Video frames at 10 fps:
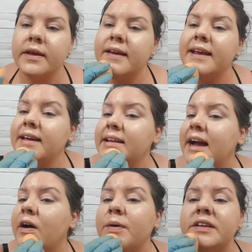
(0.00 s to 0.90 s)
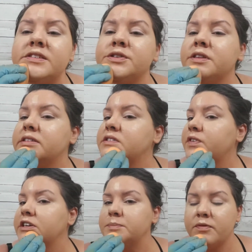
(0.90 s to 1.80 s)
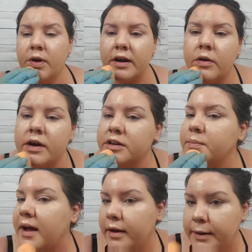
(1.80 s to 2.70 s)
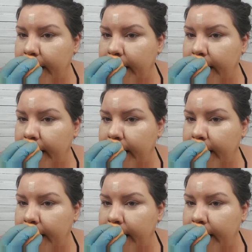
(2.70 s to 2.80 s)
And I always do this first before I go under my under